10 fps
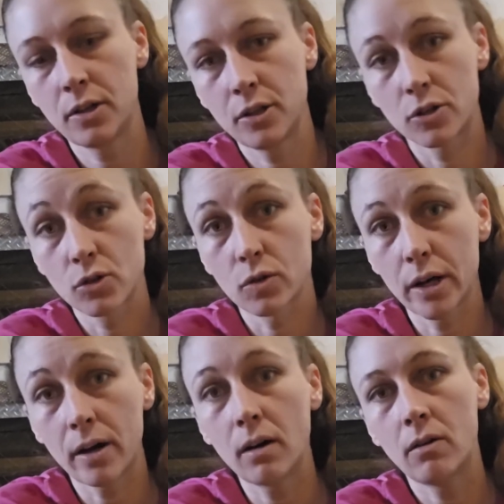your
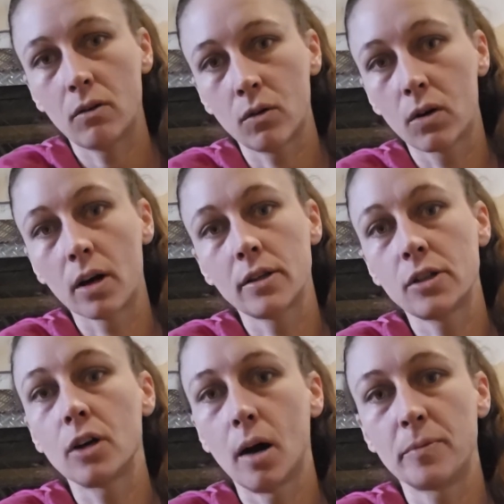soil or the
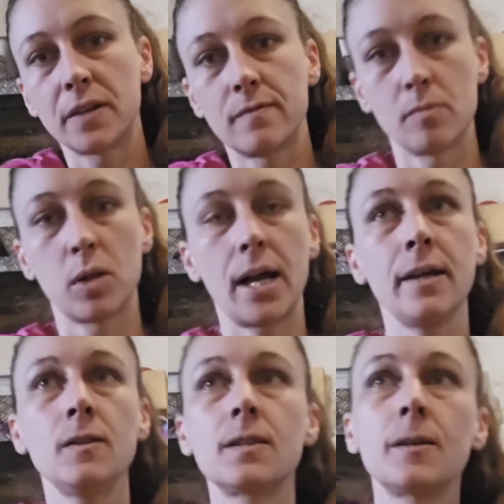tops of the
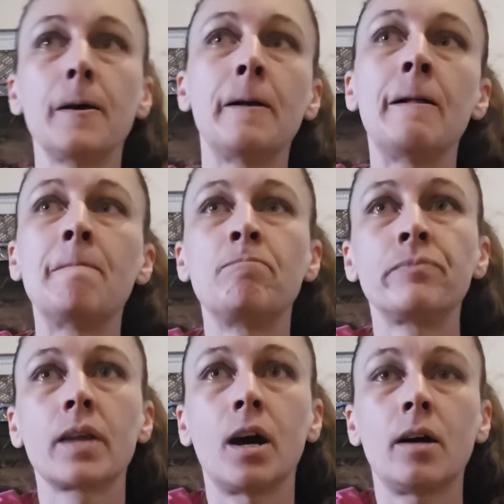plants.
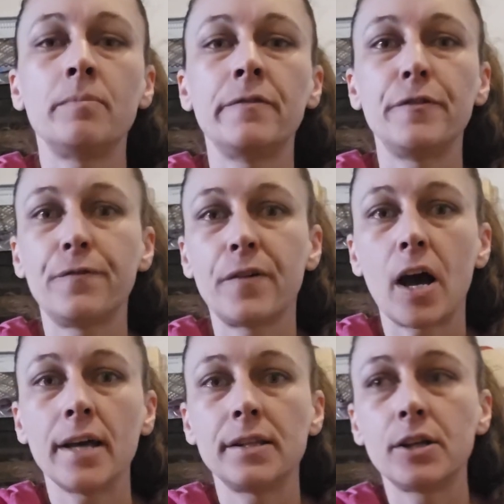If you
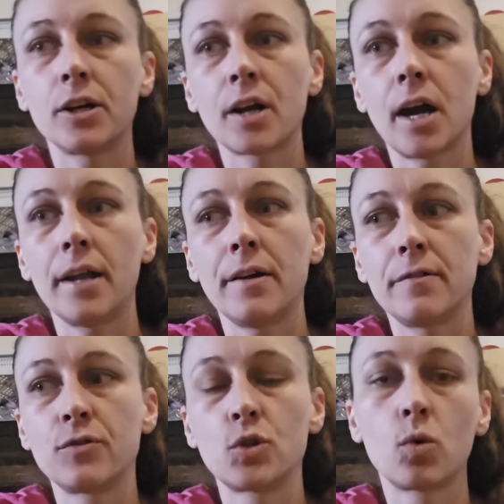find they're kind
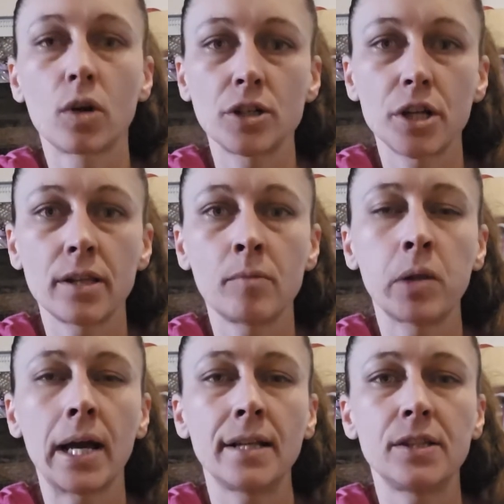of scorching the
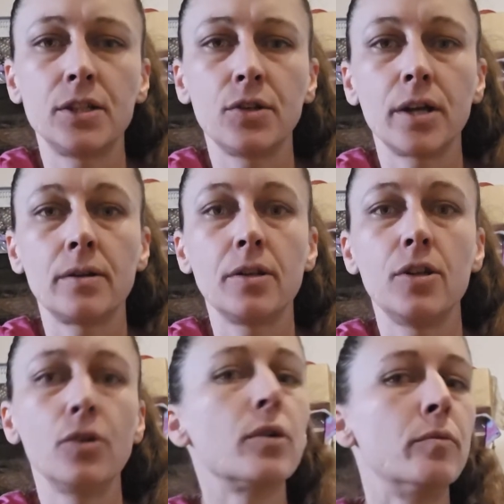plants, you can
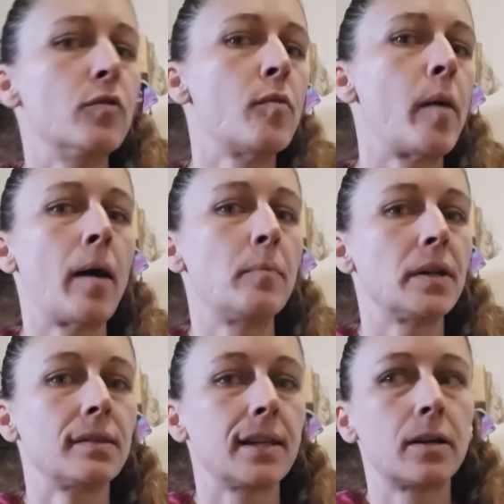move them up
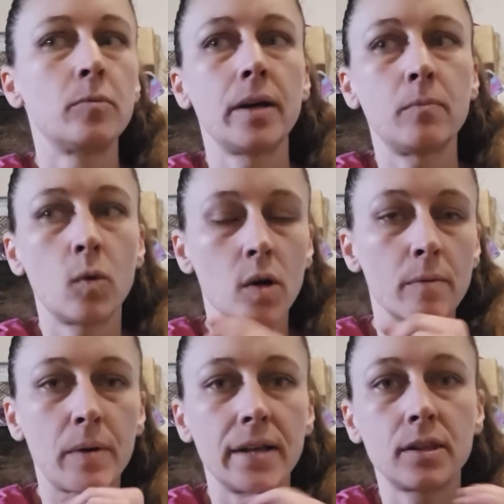a little bit
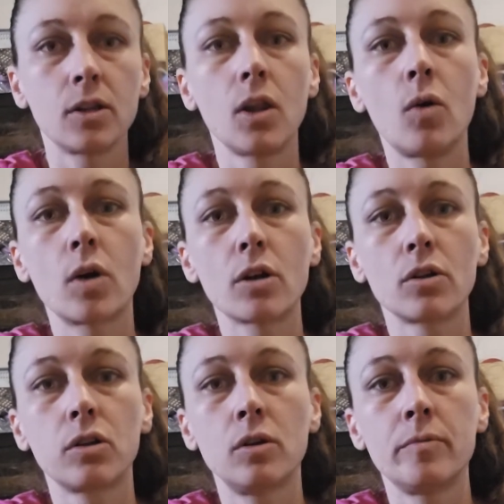more, but the lower
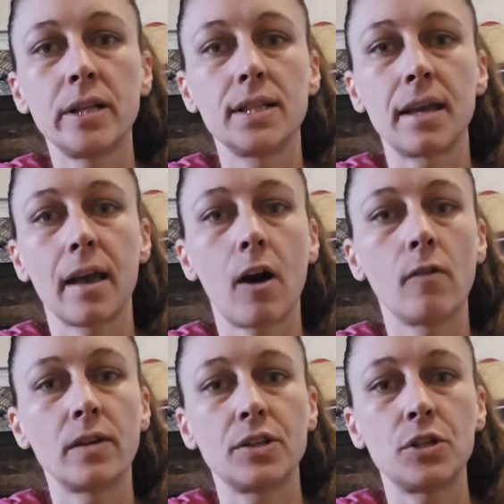lumens and
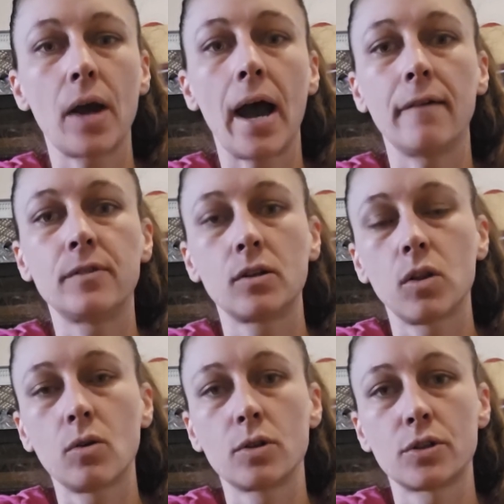kelvins you have, the
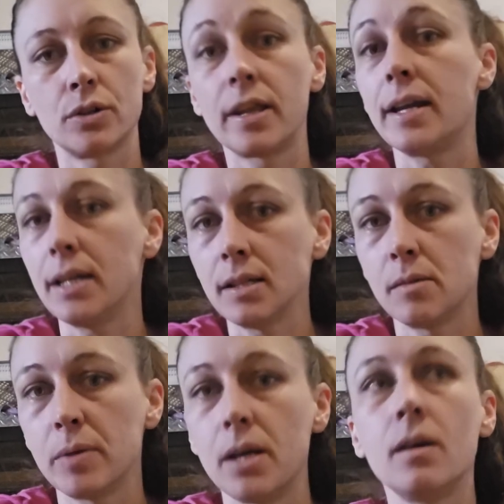closer they need
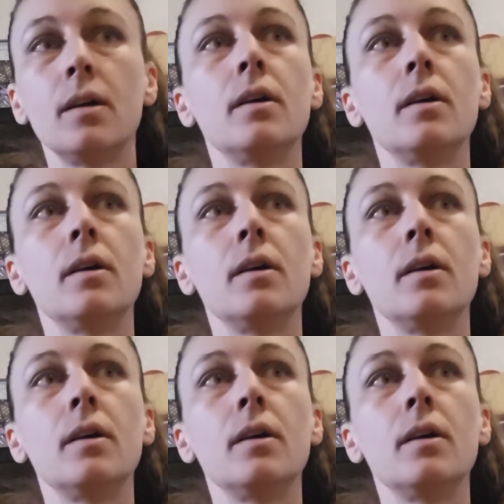to be.